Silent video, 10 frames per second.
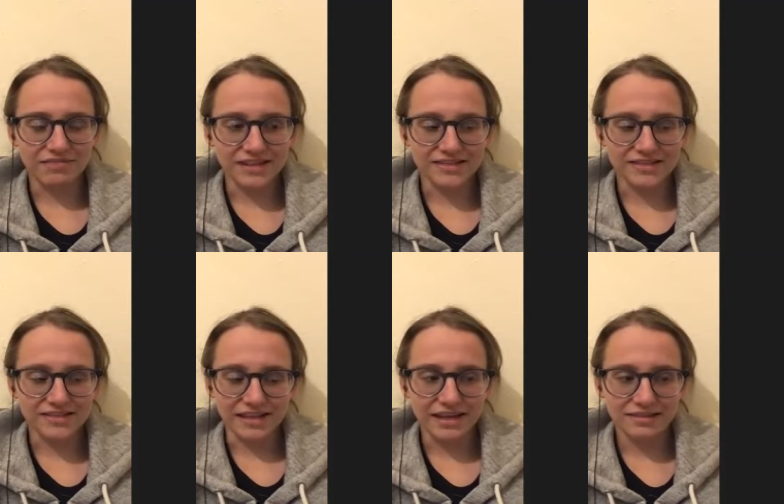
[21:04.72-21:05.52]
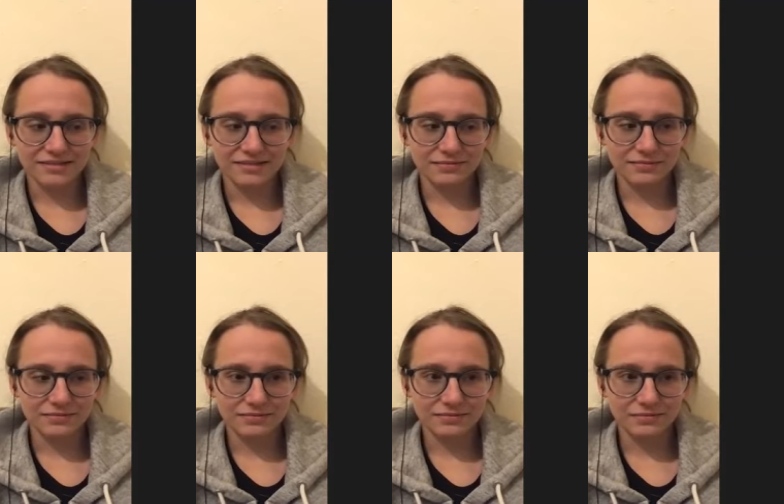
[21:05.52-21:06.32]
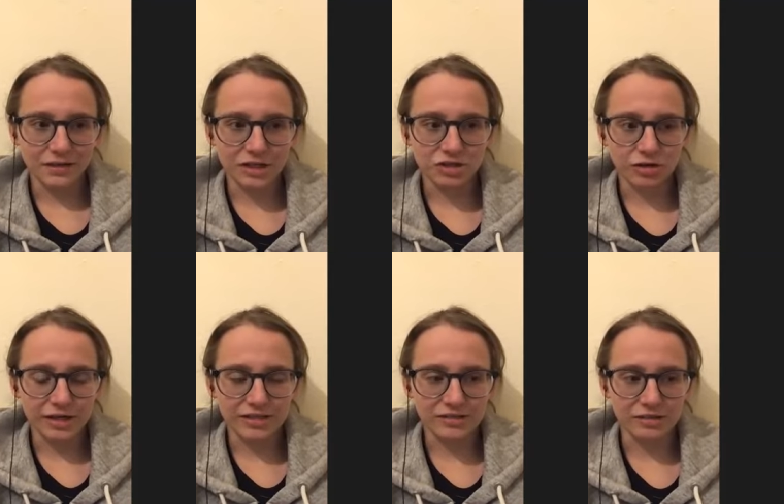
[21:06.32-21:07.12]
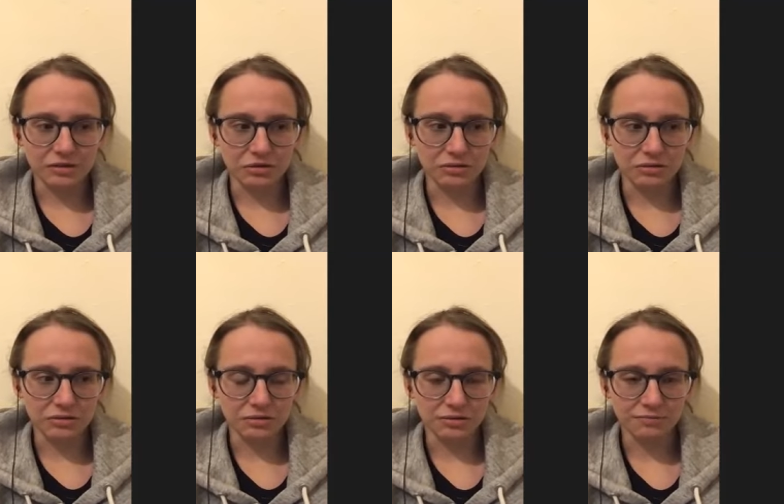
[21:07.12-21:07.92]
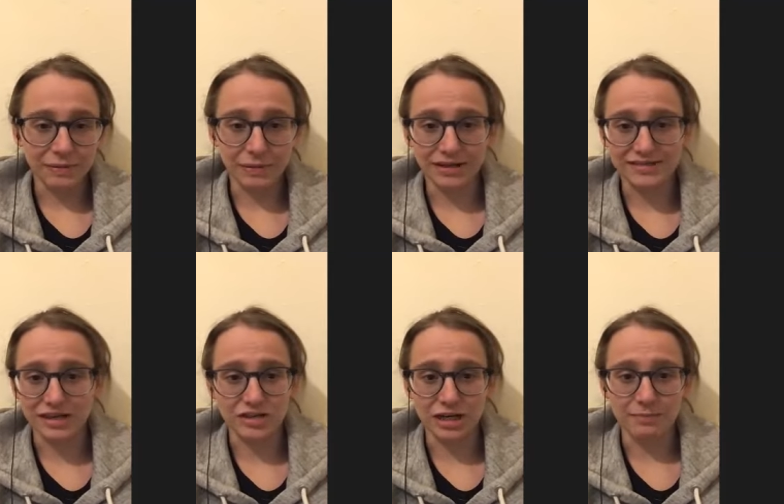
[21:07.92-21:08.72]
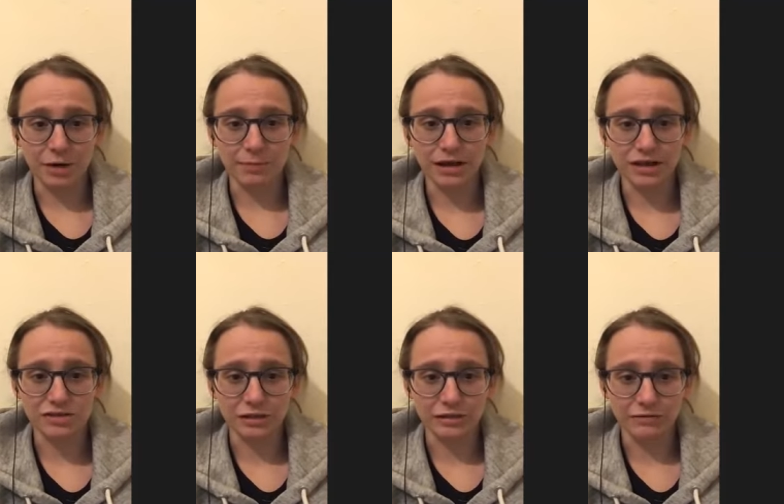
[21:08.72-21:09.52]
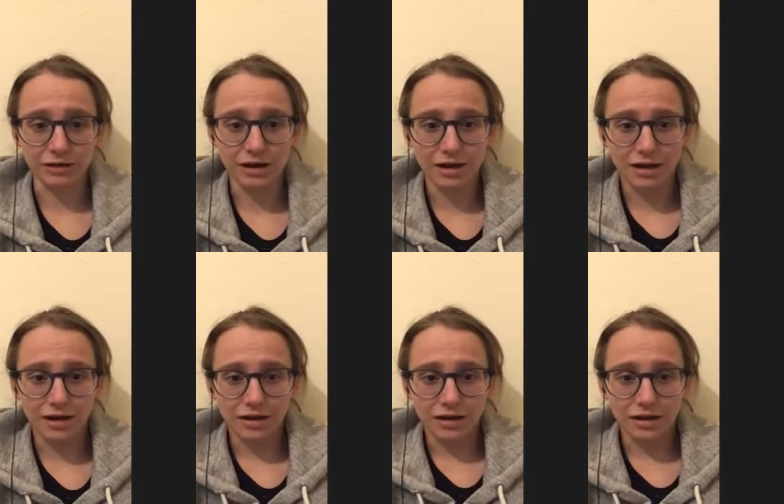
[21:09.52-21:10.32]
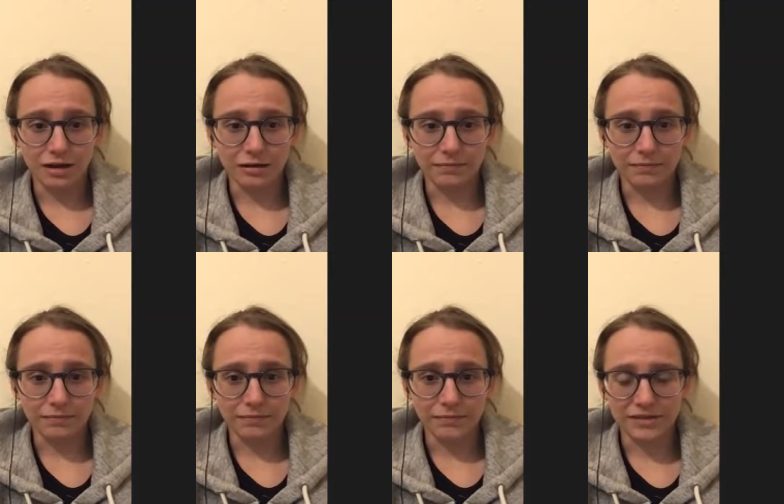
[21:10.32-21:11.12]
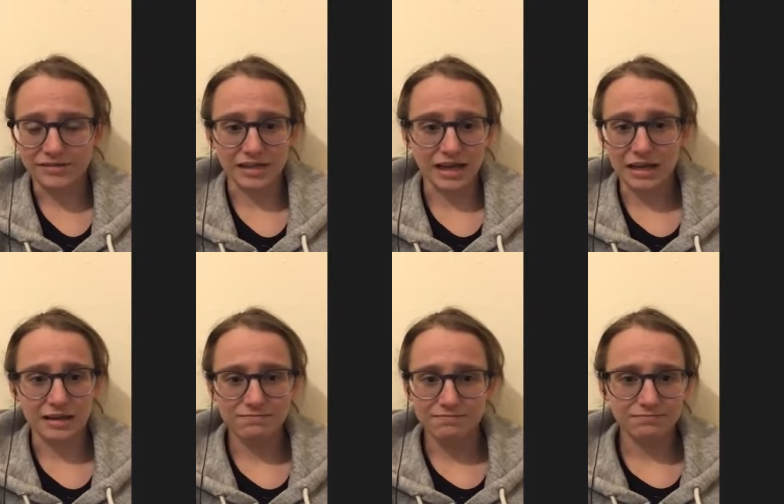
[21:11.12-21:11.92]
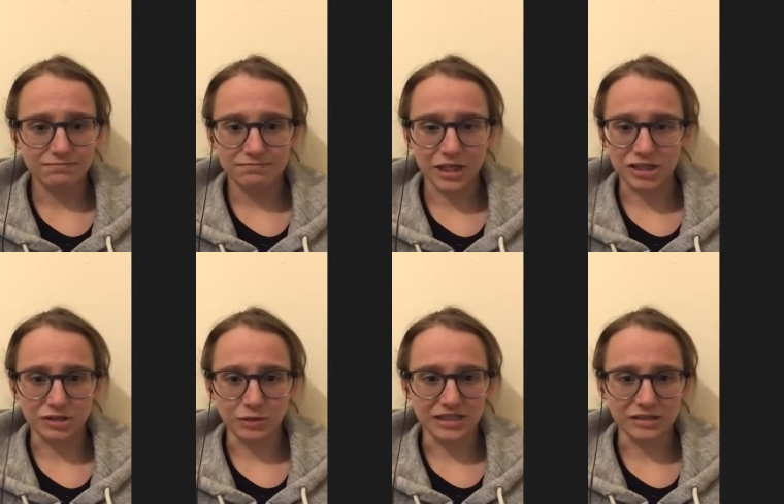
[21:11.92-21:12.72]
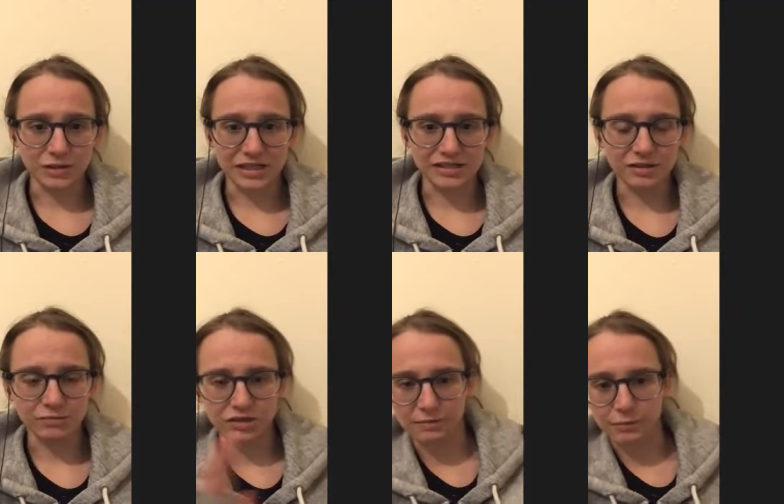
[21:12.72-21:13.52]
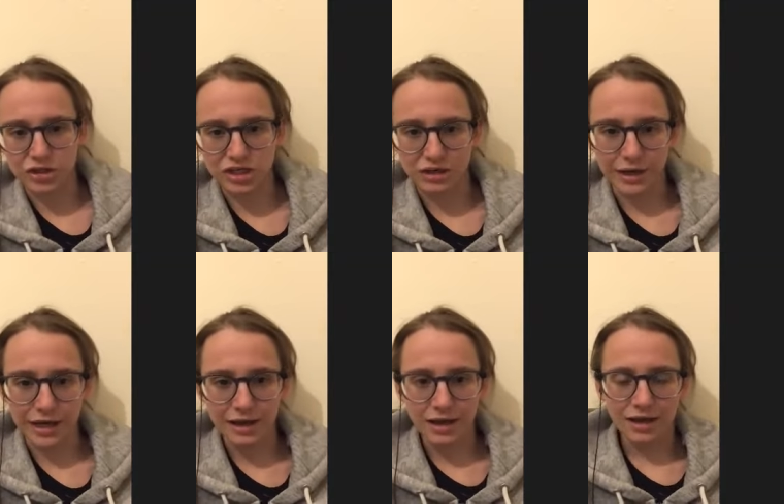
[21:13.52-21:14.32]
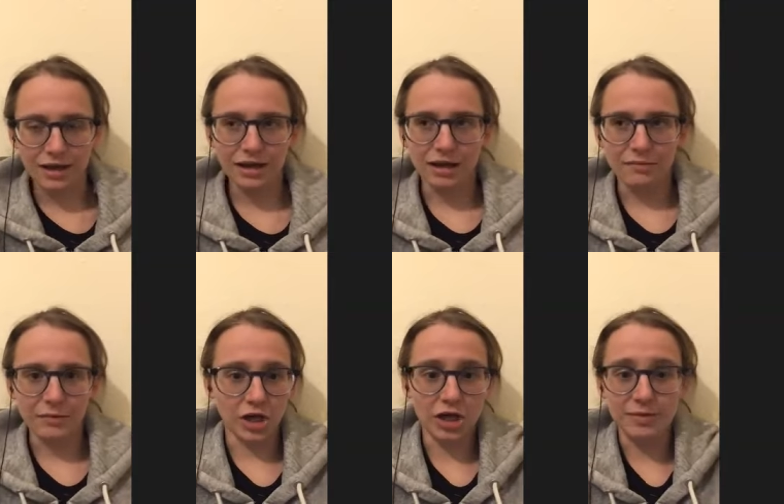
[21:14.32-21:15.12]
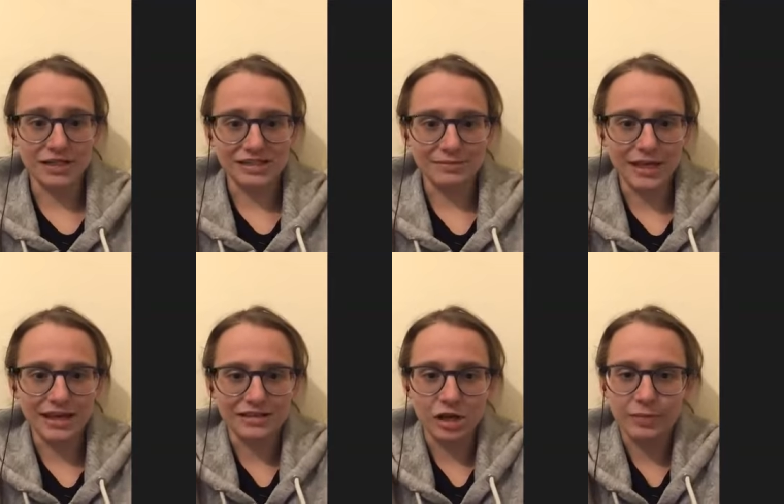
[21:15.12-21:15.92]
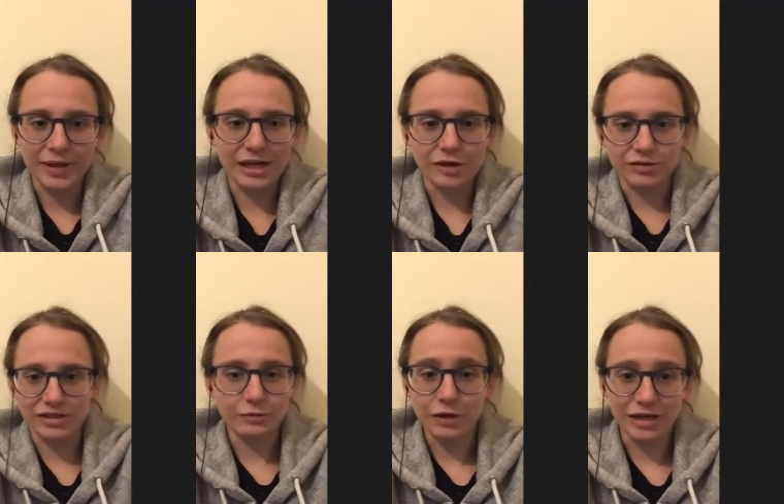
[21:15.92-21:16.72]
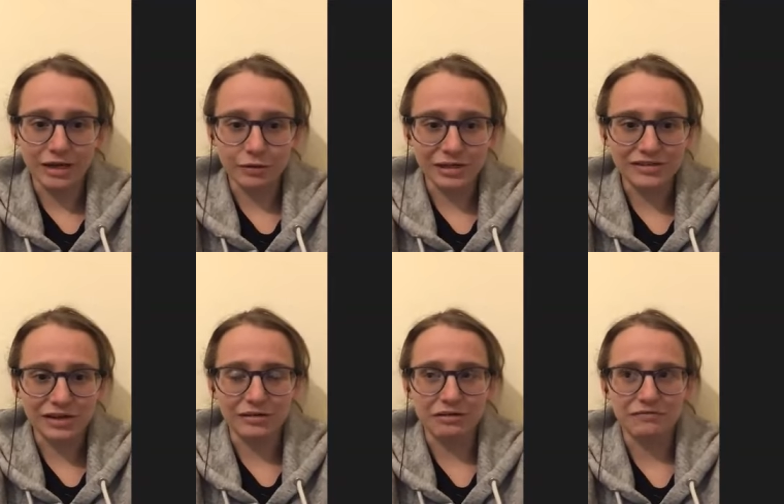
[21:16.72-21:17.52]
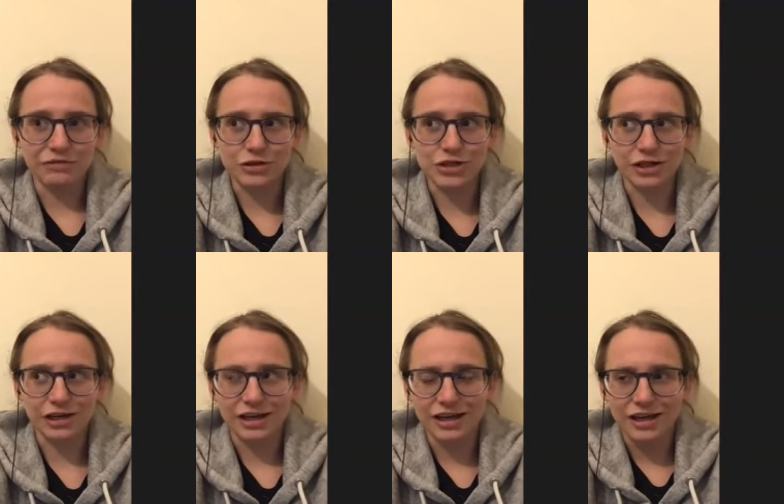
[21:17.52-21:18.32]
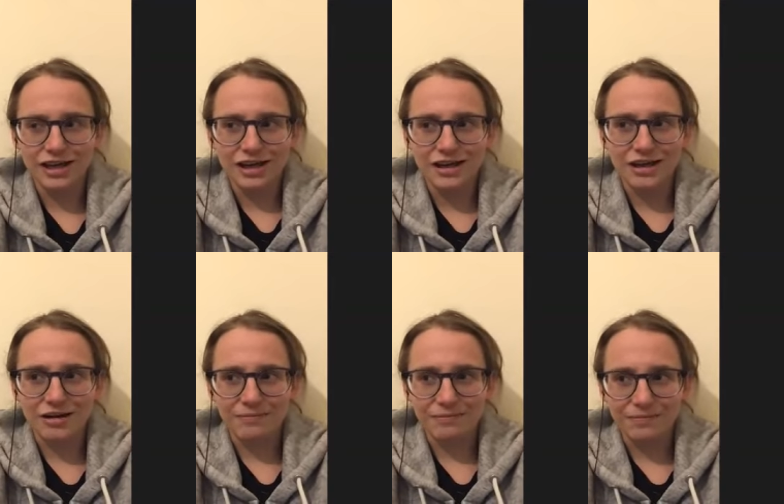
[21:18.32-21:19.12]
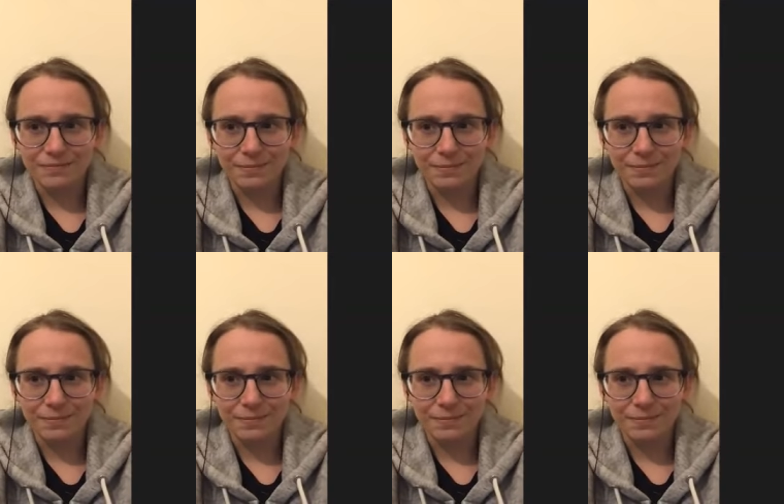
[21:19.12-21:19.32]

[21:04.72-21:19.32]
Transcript: fixing it, I tried to essentially put a plaster over it, um, and say, I don't want to deal with this, so I'm just going to push it away, um, and hope it disappears, hope it heals, and it won't heal on its own, unfortunately. Um,